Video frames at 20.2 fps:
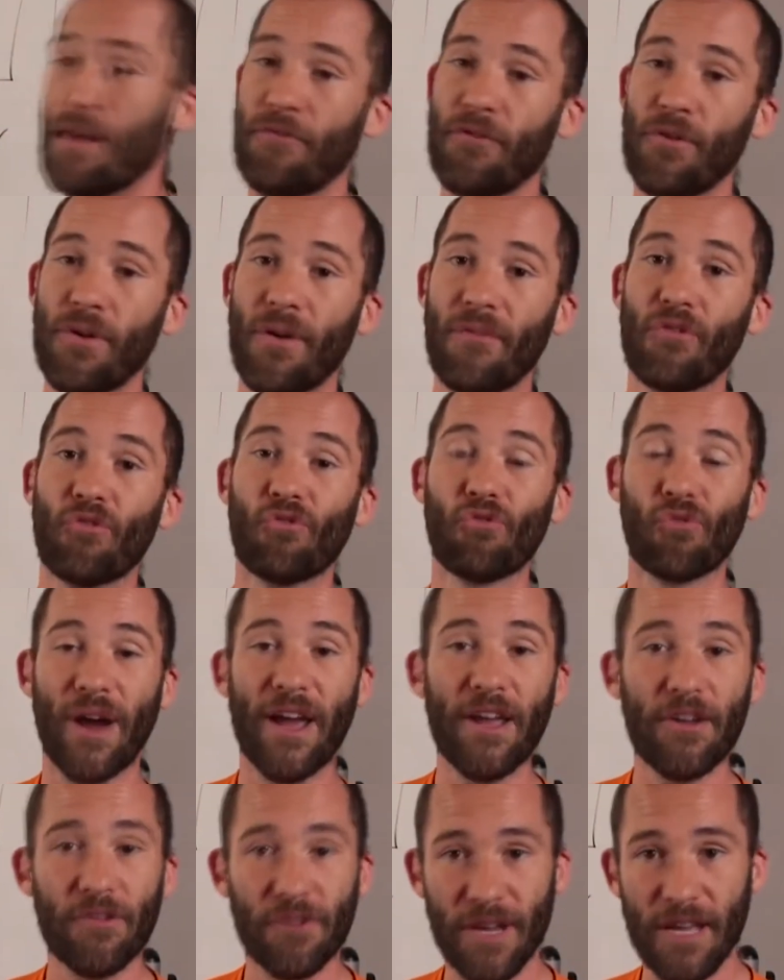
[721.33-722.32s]
If you have the
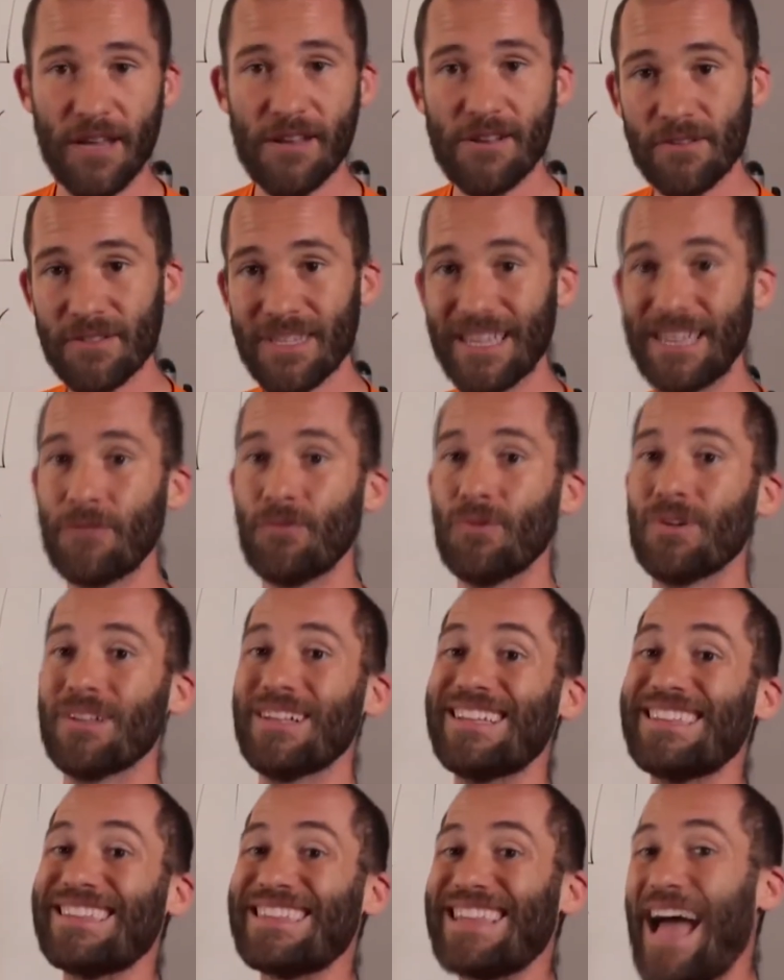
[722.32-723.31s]
right credentials, it
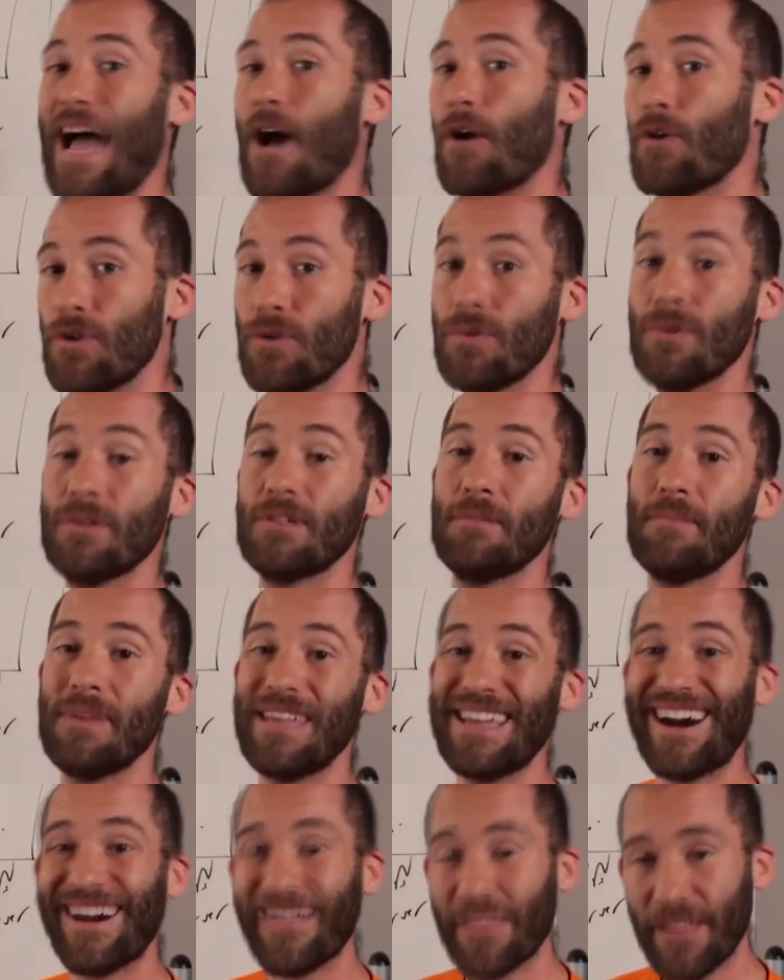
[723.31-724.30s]
will allow you to
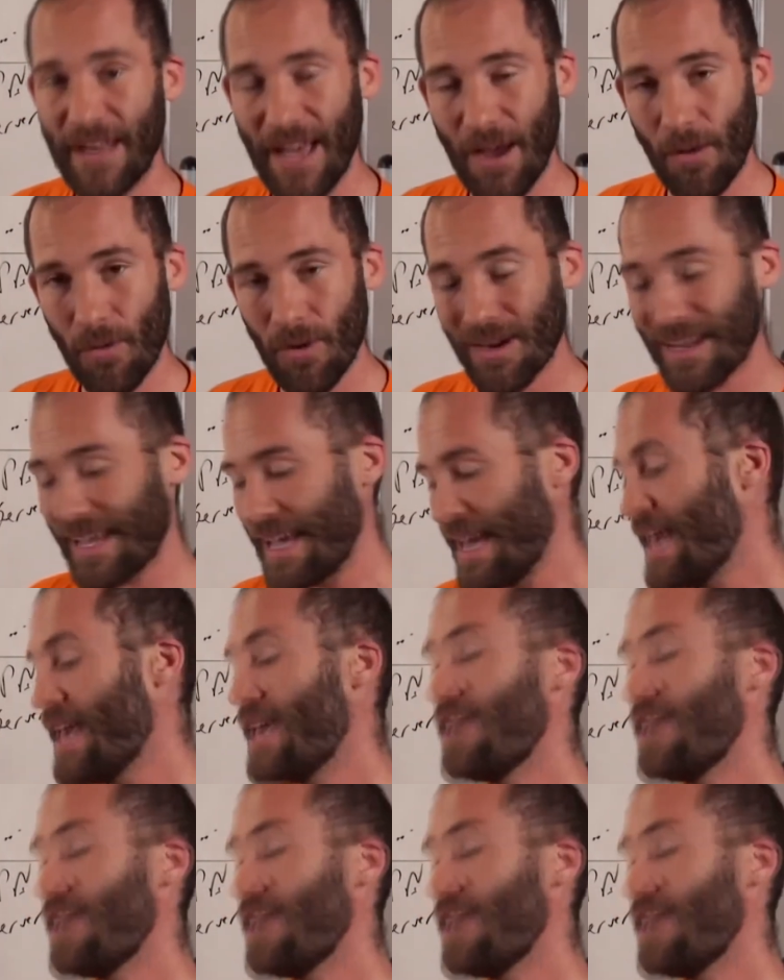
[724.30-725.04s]
be on the network.